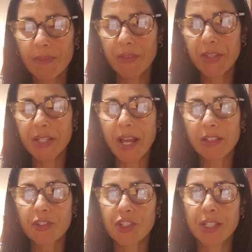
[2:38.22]

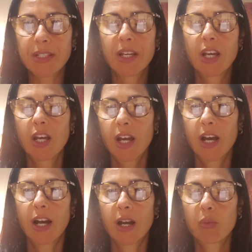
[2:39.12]
analogy,
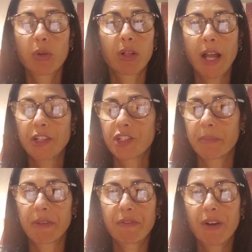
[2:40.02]
will actually
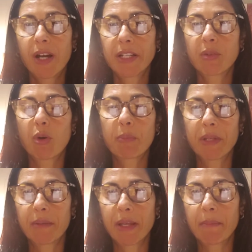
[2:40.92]
be fine and won't
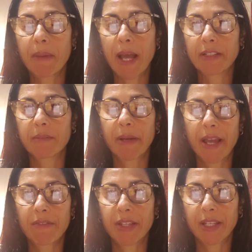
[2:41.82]
be impacted by
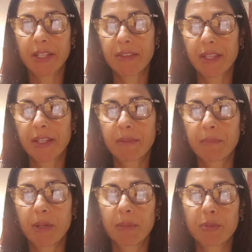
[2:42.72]
having anything
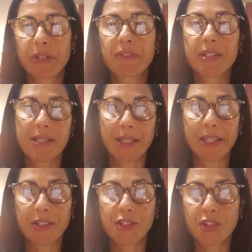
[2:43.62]

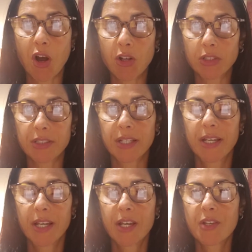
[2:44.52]
previously installed.
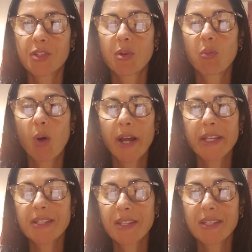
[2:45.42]
So why
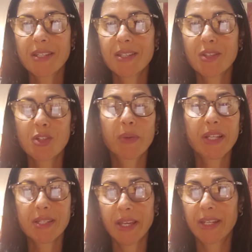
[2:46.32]
is this so
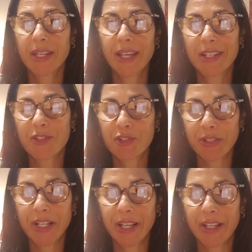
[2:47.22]
exciting and
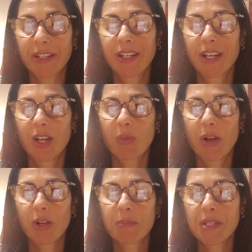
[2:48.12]
intriguing?
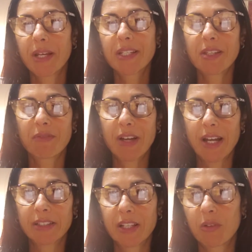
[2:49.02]
Well, besides the
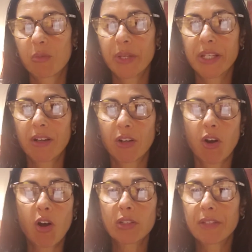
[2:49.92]
fact that we are
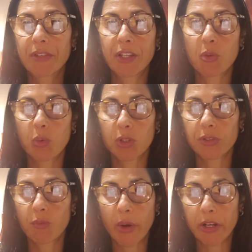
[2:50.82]
all living in a world
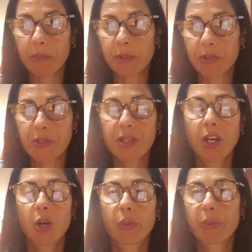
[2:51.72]
of wearables,
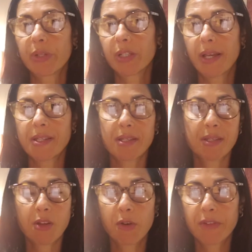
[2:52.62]
we realize
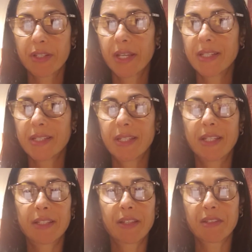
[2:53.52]
since
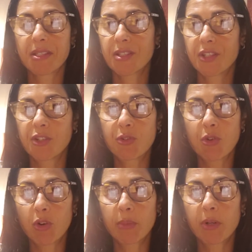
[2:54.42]
COVID-19 that this is the new
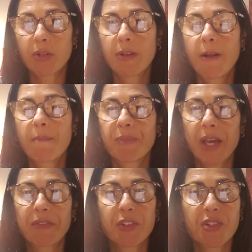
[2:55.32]
normal,
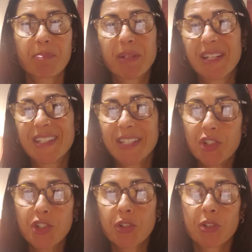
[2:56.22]
that there's been a
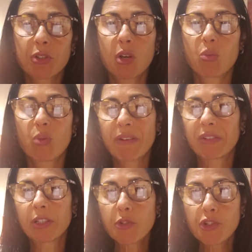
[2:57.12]
digital
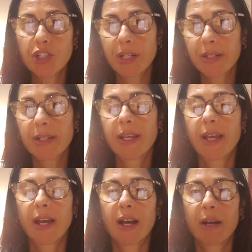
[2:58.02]
revolution,
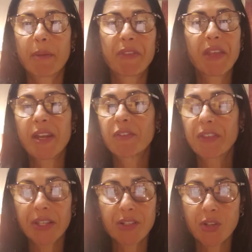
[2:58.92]
and that
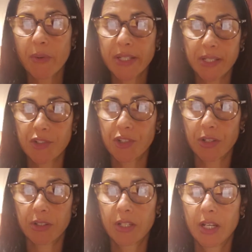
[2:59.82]
everything is going
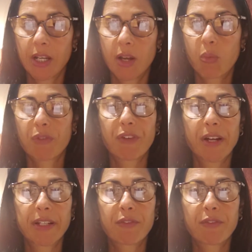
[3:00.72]
digital. We're finding